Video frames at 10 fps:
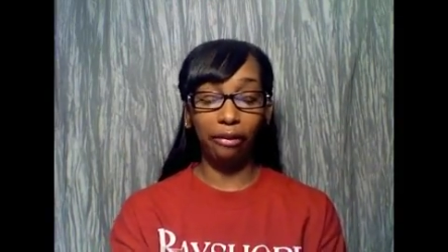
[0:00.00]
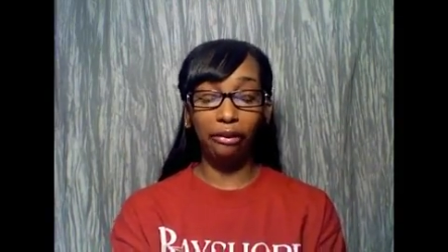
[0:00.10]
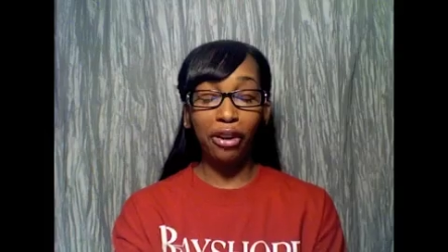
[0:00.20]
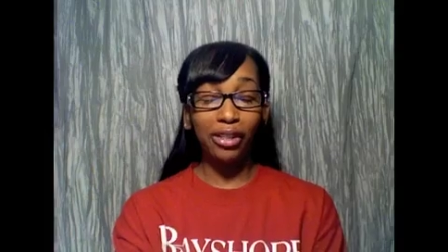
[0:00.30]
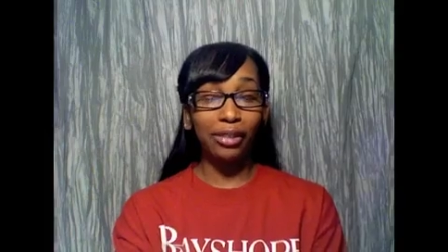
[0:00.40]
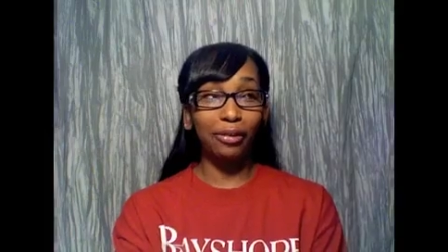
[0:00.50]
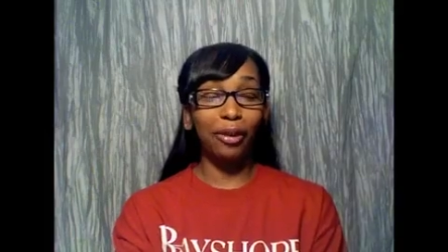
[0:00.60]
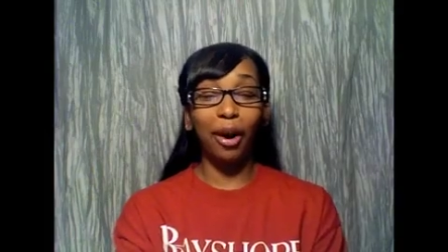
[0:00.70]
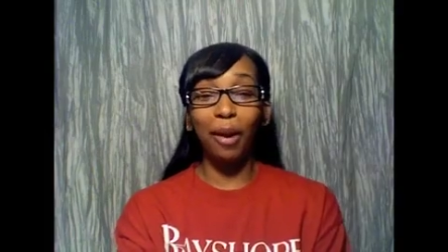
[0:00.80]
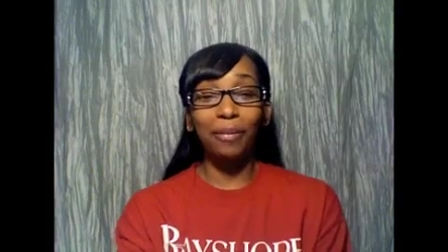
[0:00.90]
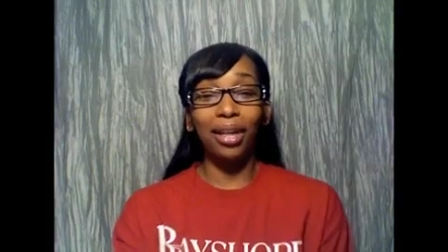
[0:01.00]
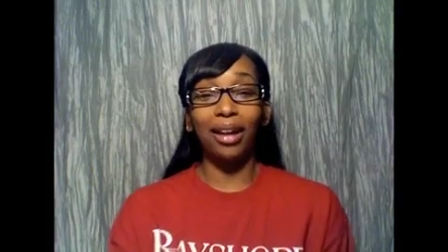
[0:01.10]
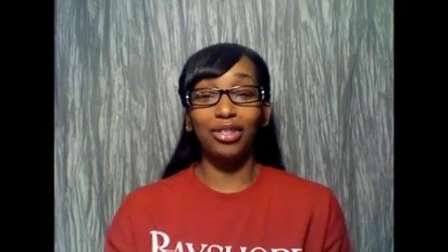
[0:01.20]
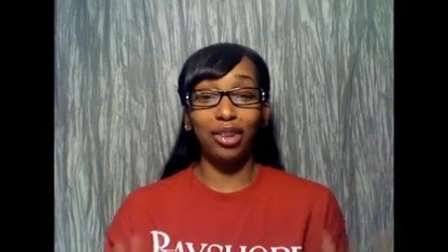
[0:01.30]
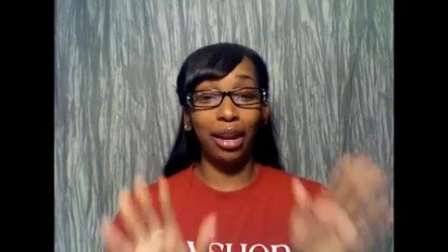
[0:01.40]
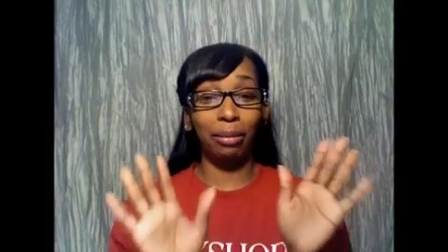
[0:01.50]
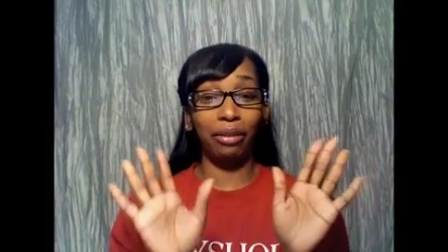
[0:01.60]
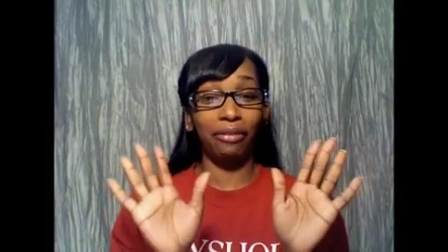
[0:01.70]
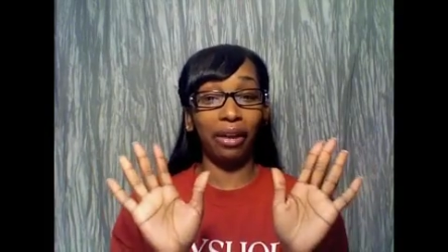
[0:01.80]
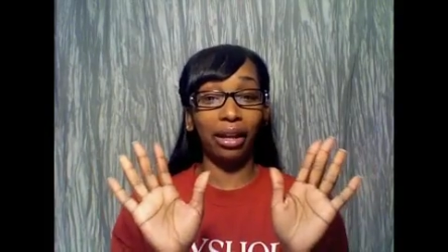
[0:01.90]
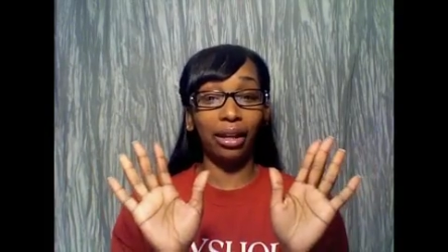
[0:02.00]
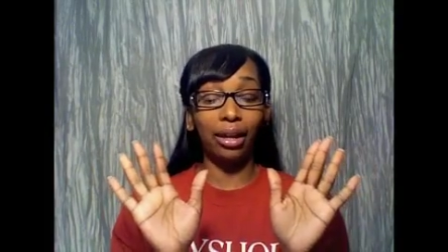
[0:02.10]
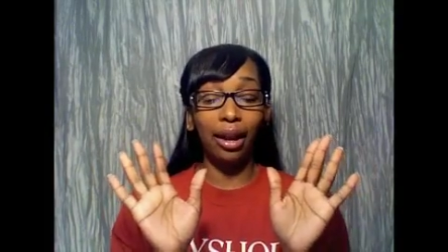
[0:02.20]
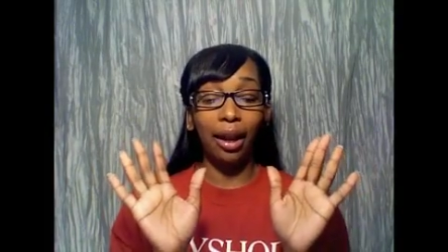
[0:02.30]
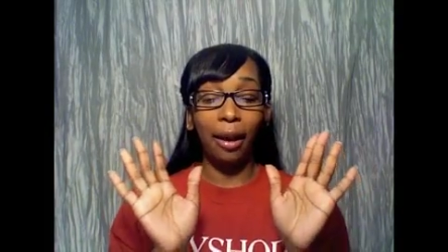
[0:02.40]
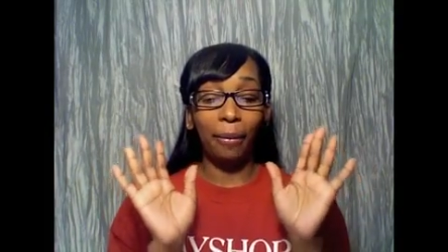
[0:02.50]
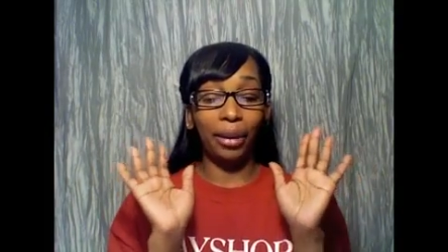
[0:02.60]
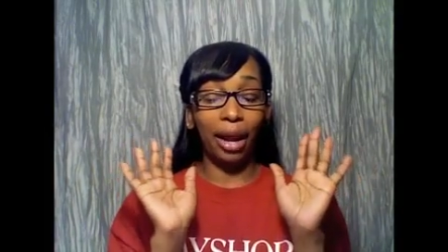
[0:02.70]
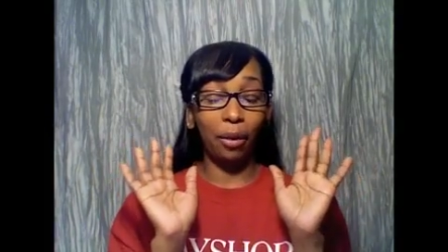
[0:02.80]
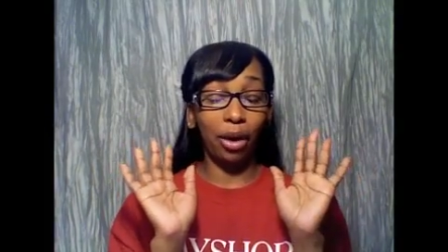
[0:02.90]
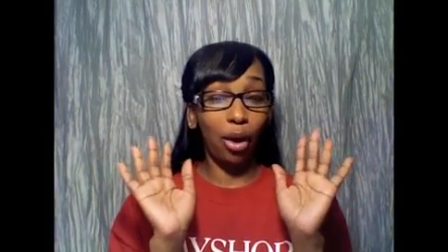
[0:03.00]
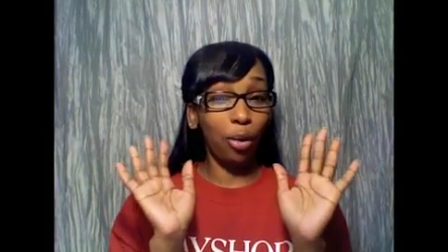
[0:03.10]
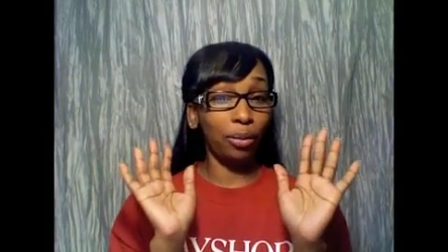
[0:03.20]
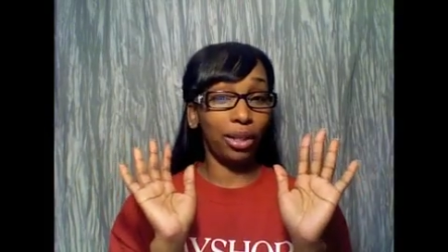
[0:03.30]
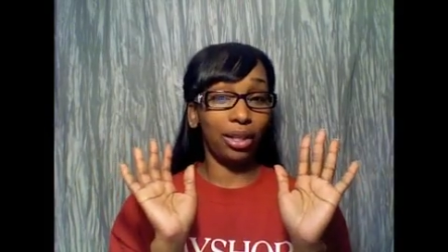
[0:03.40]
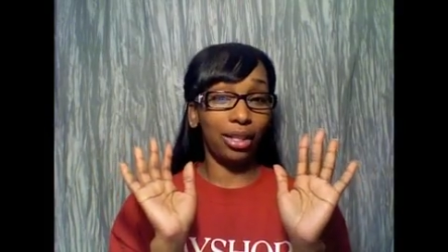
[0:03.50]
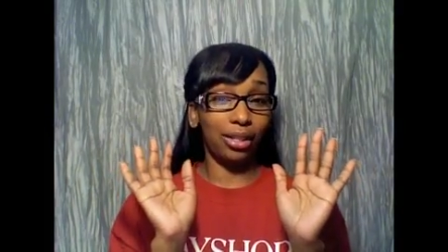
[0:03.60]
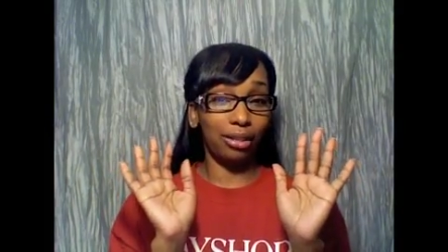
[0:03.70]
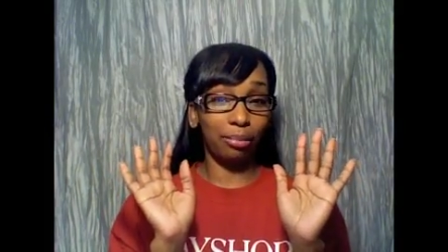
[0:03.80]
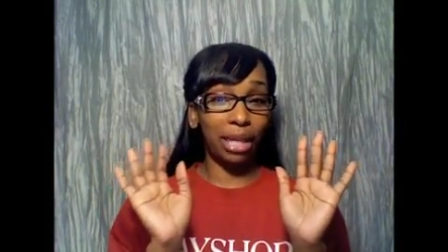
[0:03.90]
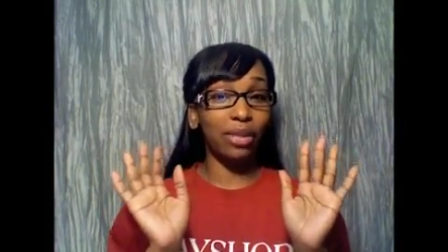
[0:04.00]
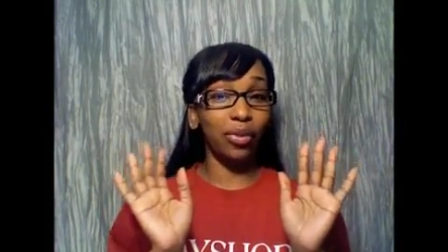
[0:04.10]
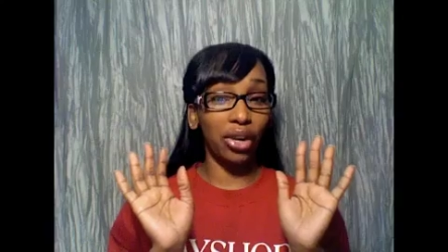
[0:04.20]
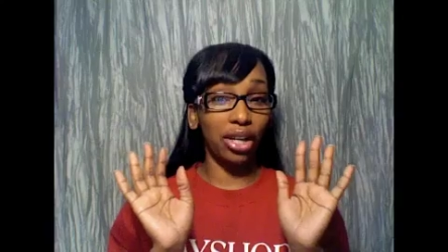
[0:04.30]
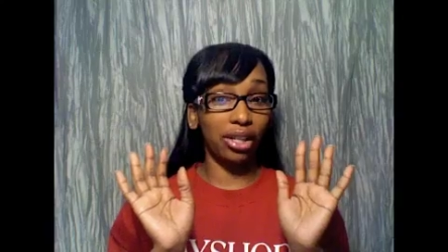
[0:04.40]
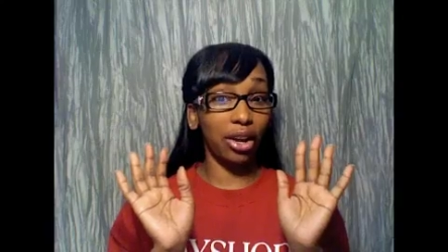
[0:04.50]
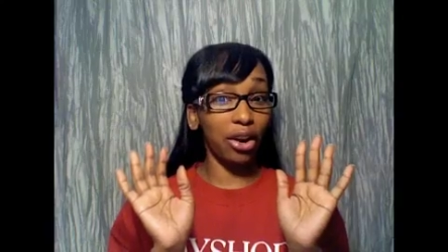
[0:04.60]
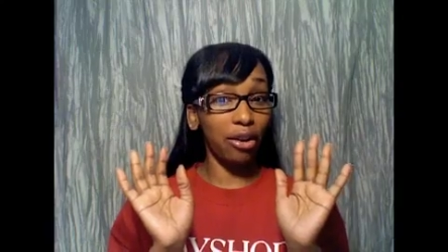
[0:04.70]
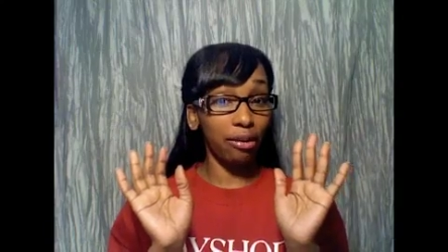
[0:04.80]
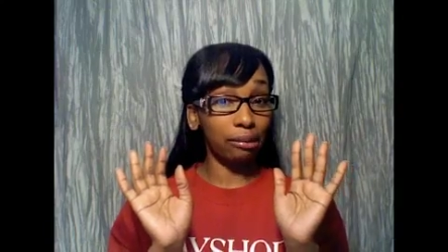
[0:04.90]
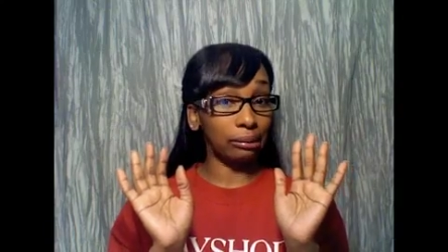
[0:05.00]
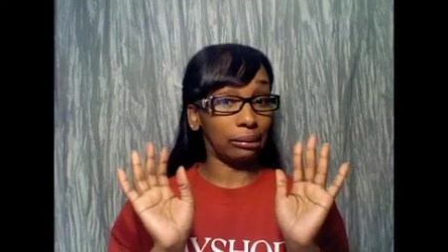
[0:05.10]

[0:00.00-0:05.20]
First of all, I'm not trying to be funny, but I would hope that this best friend is a girl.